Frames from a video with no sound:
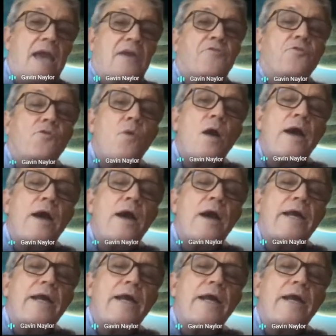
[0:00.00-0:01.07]
A through Y.
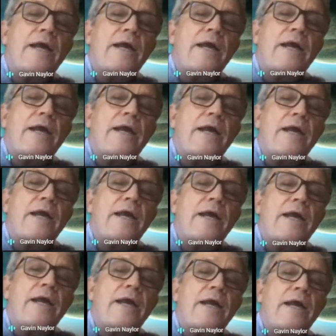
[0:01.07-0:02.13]
So we've now
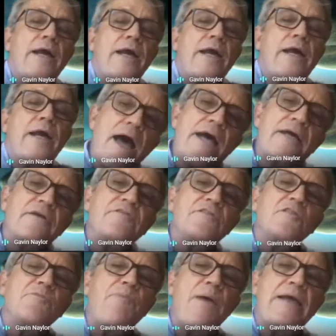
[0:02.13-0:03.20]
got the entire
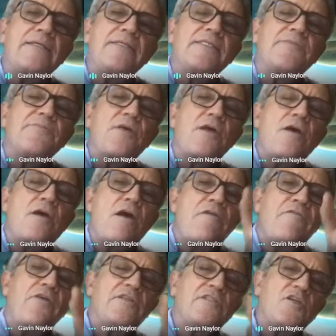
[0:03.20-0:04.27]
space
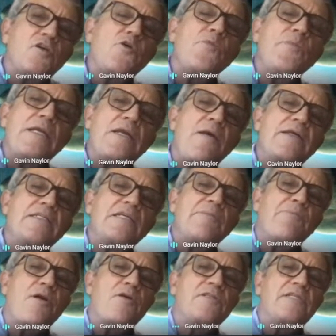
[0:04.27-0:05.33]
for a 2 amino
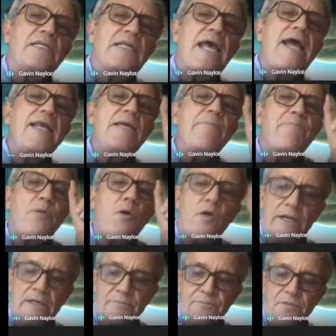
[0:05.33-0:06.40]
acid protein. Any
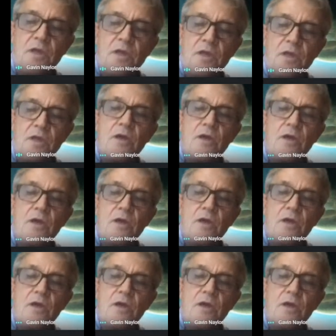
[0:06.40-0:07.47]
point on
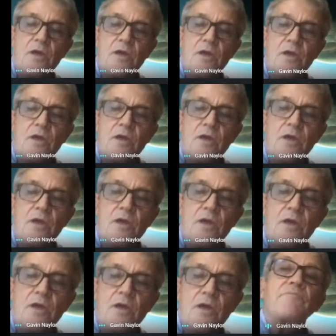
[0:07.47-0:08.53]
that space
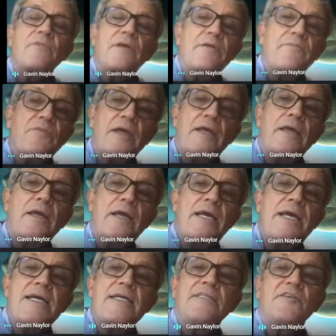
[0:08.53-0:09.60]

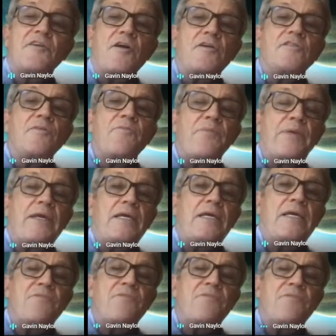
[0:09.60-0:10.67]
is going to
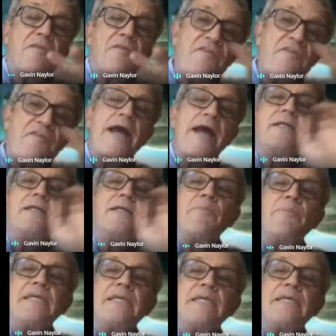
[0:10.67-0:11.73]
define a
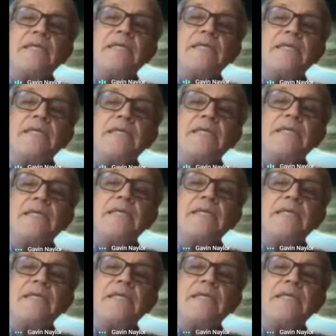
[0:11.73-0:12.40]
particular string.